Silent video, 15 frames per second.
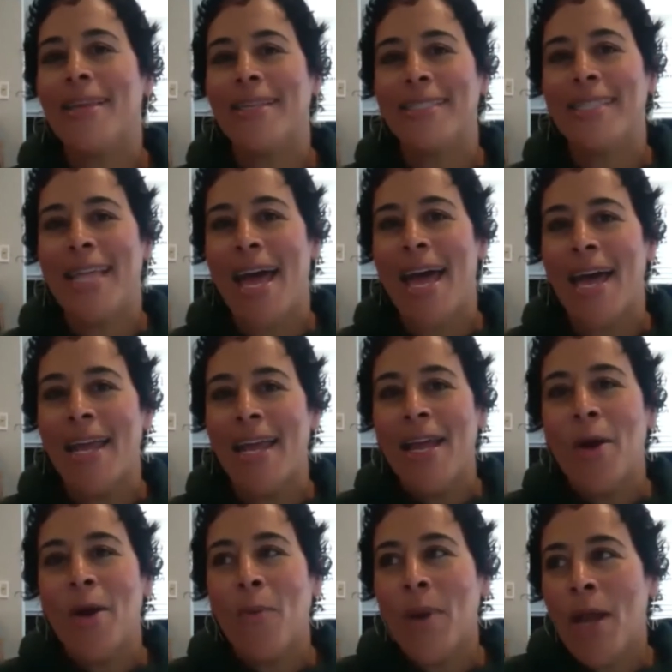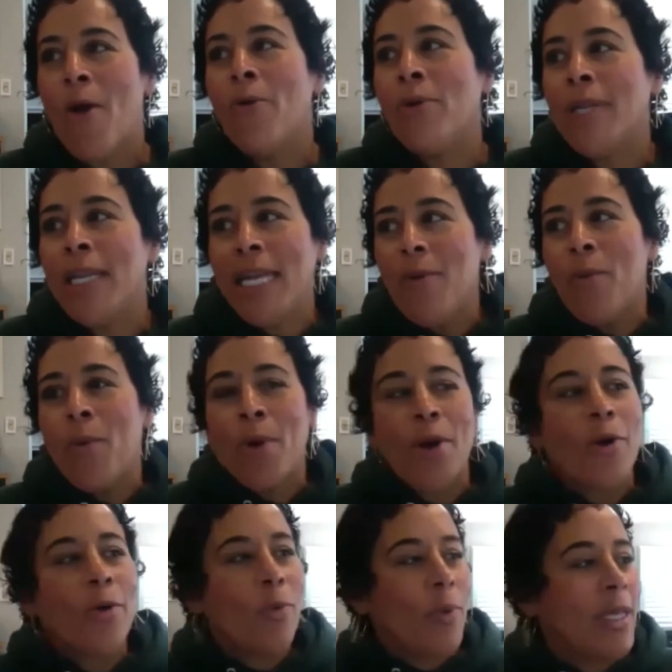is that we only
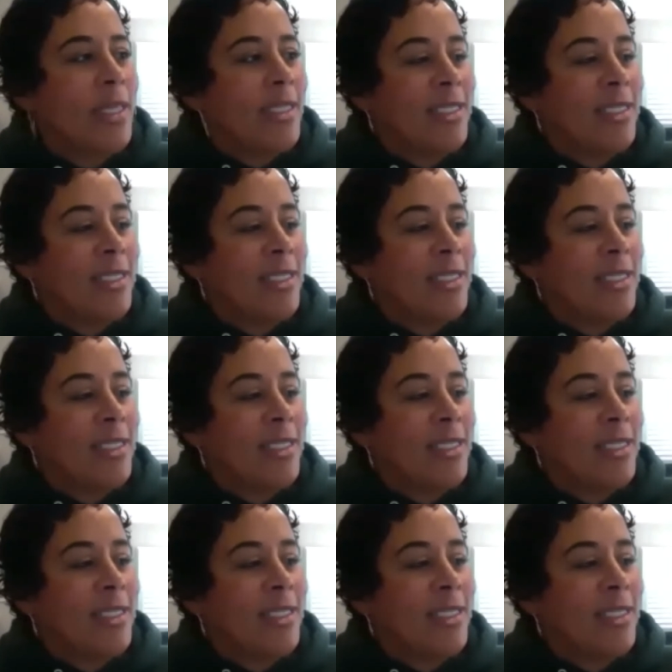work with